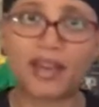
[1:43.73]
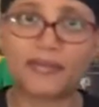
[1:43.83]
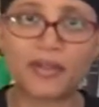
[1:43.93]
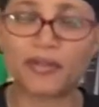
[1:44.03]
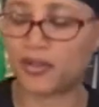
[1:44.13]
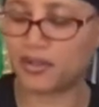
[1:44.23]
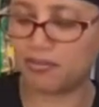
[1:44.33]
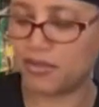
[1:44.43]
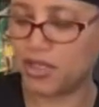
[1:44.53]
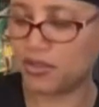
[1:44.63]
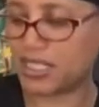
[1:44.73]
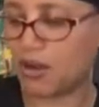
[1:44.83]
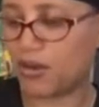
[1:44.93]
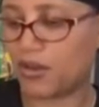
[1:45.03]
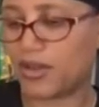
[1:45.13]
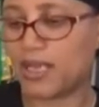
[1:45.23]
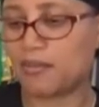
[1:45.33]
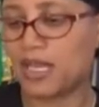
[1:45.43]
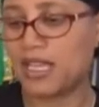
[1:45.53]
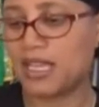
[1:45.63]
I've never used sour
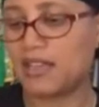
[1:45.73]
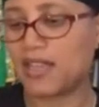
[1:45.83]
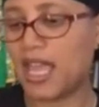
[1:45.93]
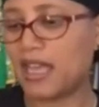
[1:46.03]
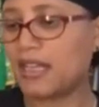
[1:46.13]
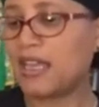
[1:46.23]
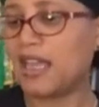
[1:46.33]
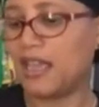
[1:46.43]
cream in that.